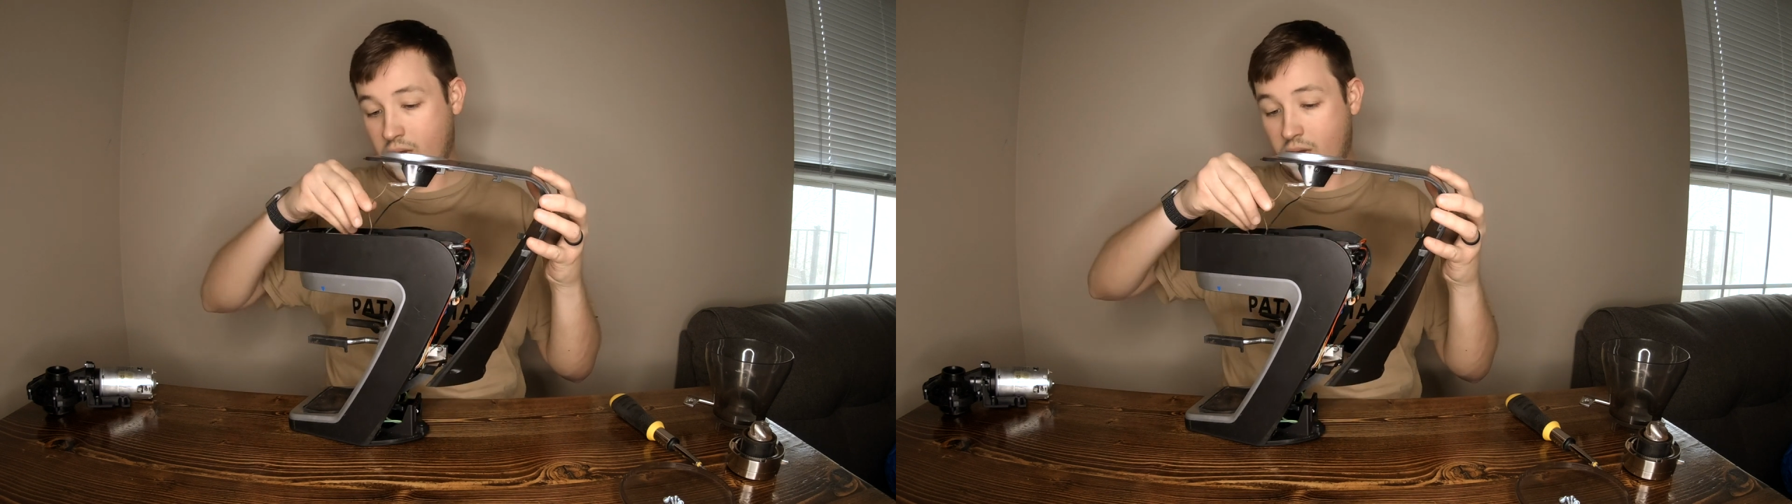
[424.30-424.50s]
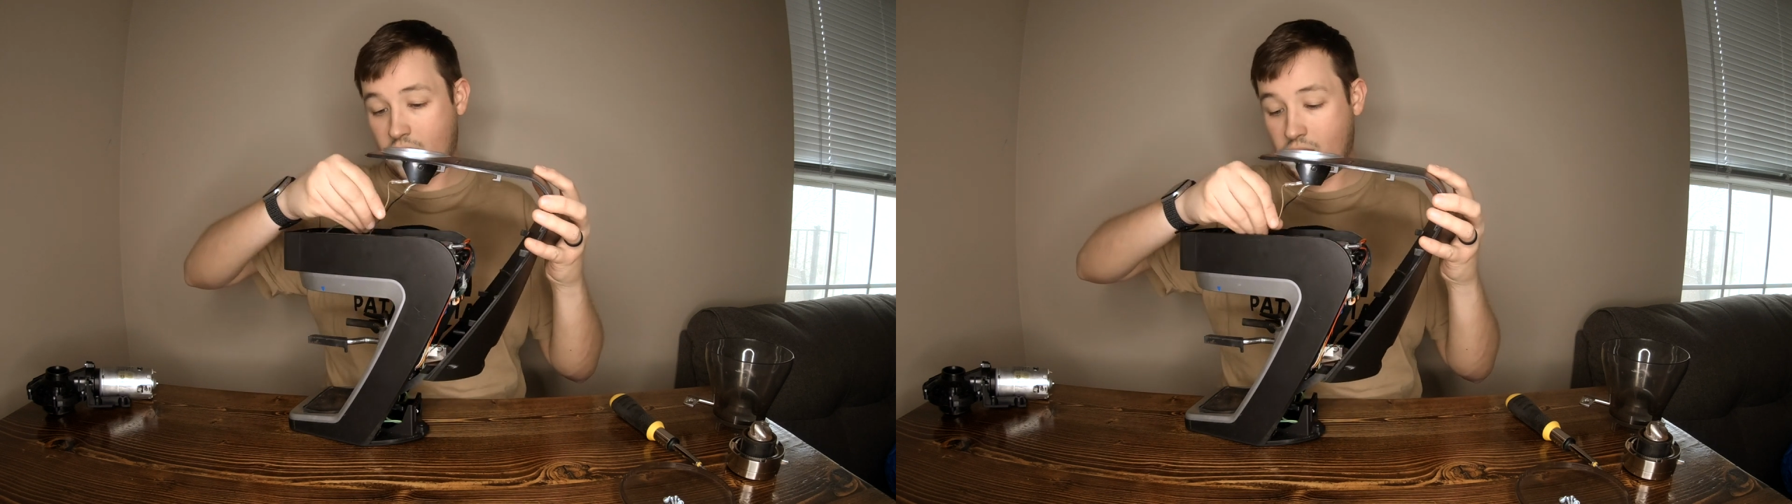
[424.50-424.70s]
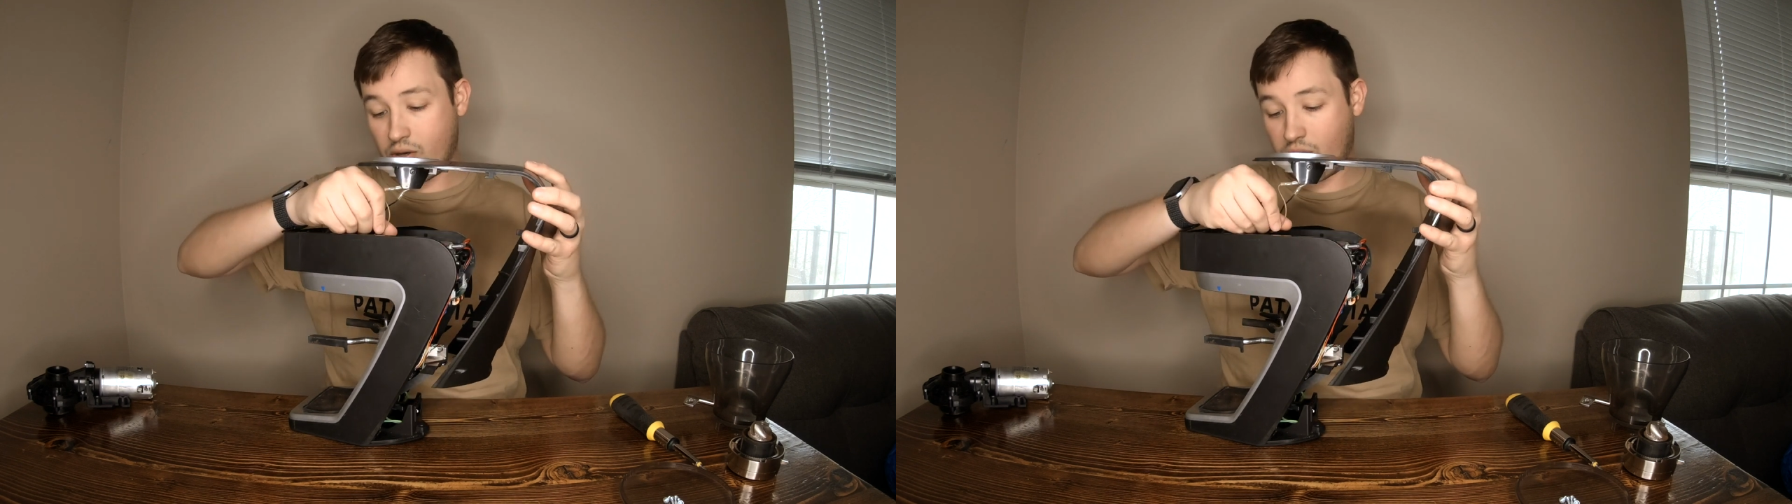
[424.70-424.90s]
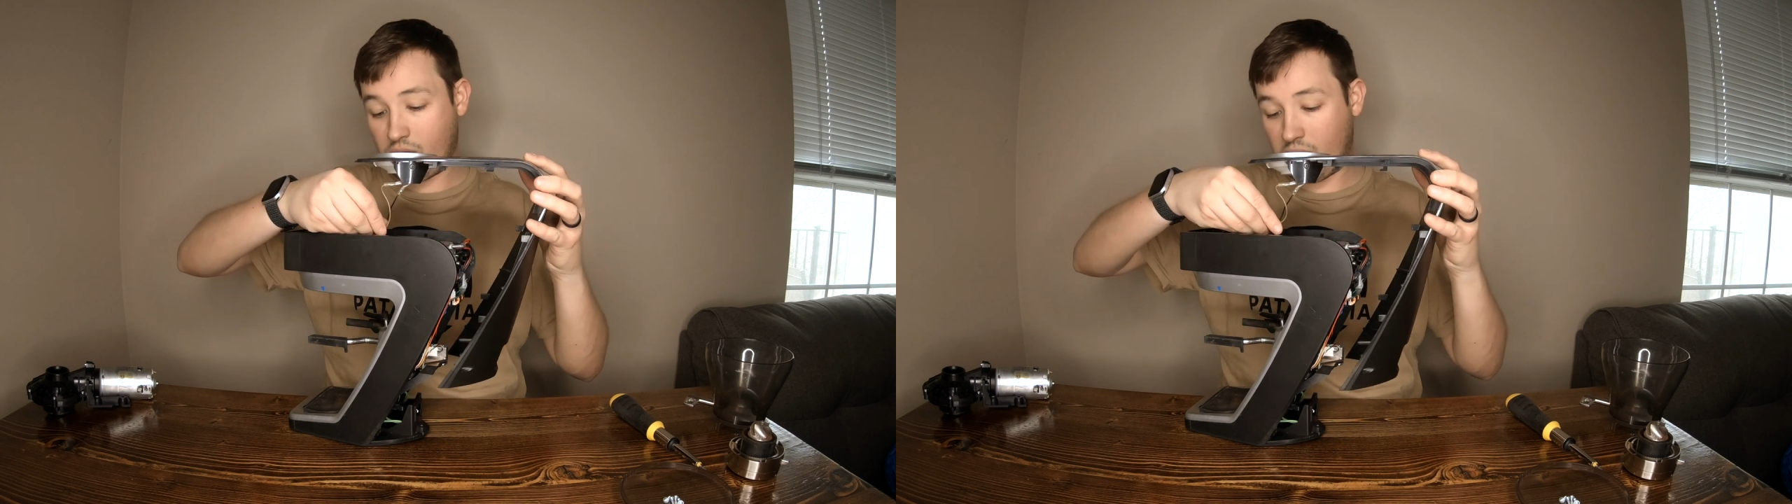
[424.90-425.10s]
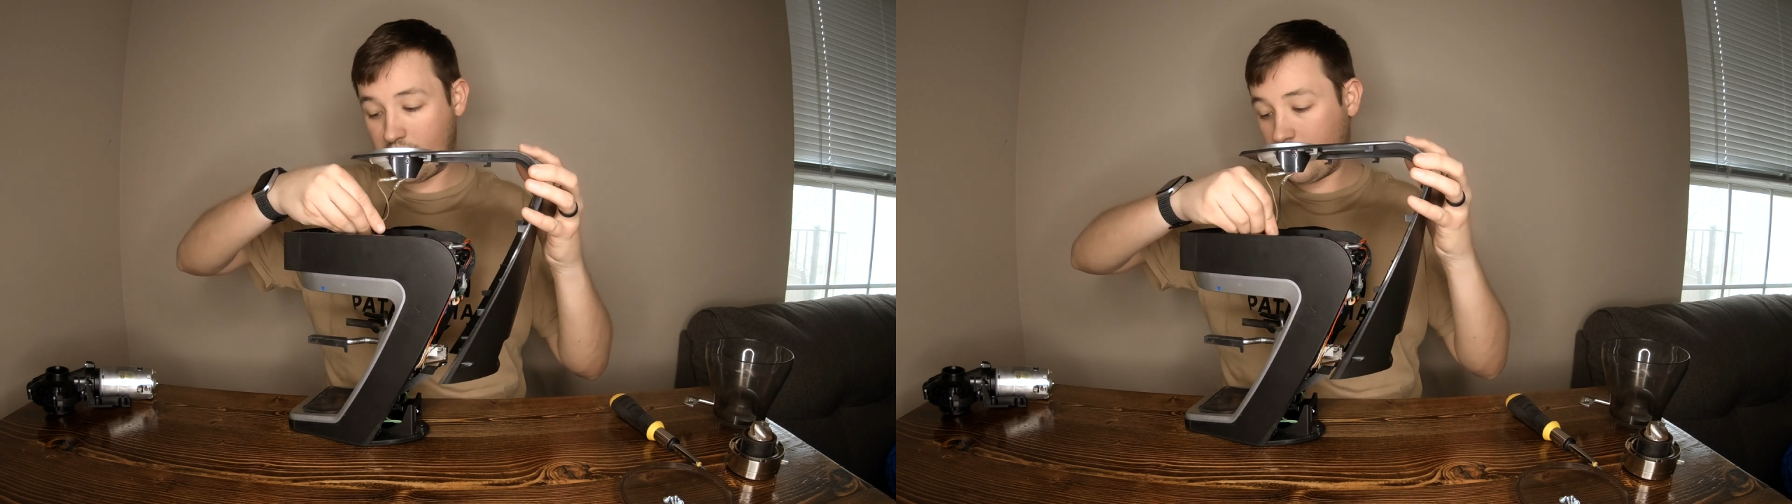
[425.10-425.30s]
And then you're just
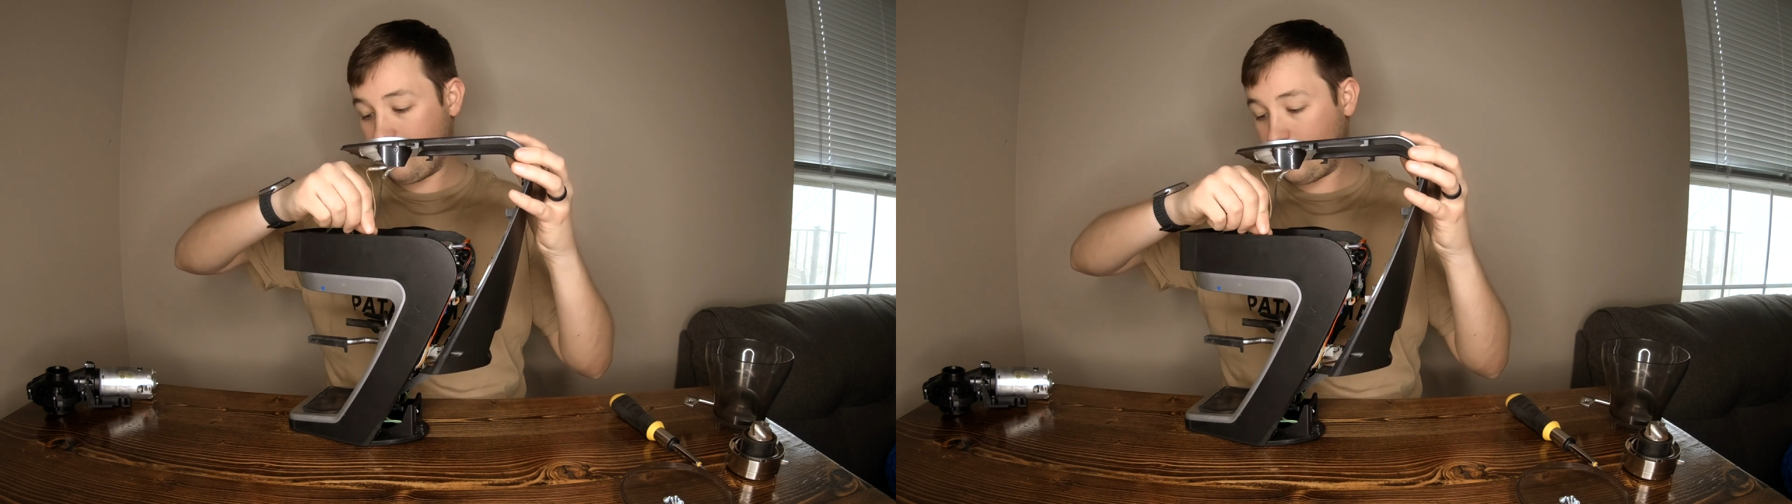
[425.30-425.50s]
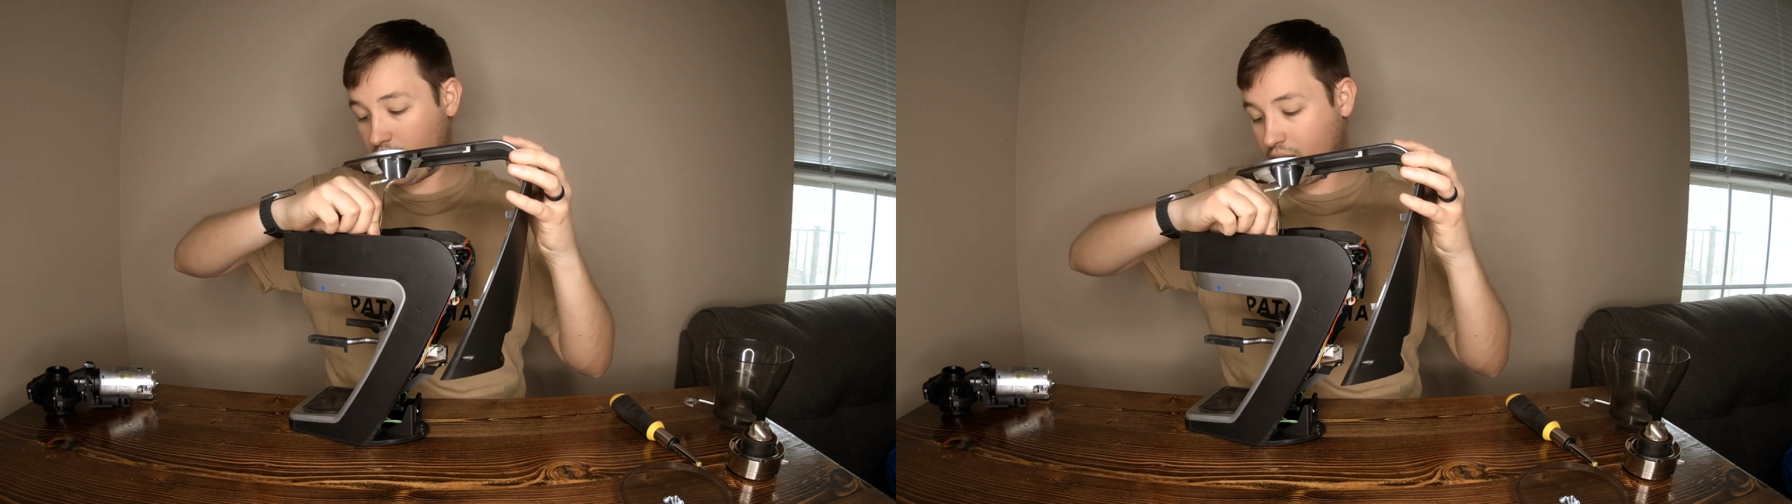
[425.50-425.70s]
going to simply